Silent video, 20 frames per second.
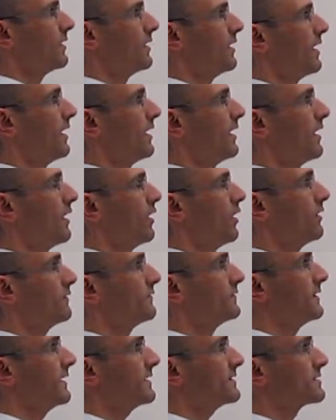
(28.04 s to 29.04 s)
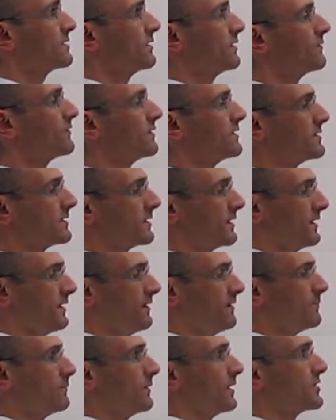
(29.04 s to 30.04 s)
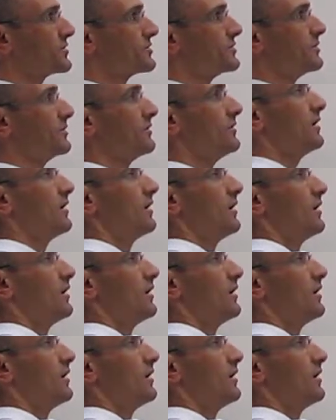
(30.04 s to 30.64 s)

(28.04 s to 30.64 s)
uh, of that solvent in the mixture